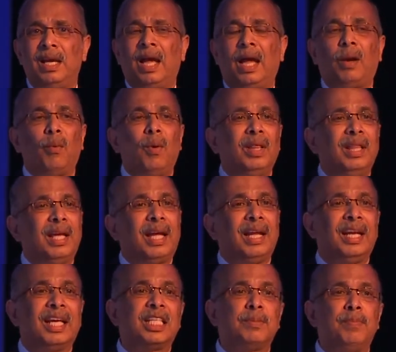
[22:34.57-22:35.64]
and what they
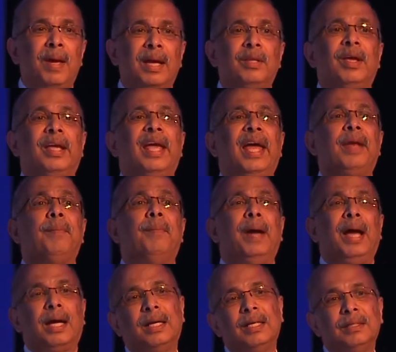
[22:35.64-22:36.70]
can expect to get
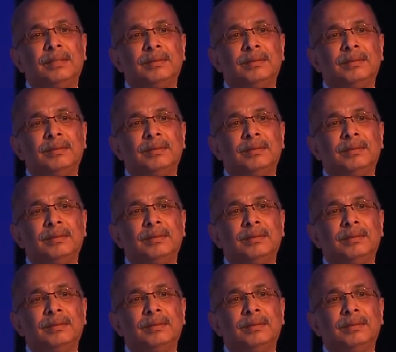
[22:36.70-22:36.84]
back.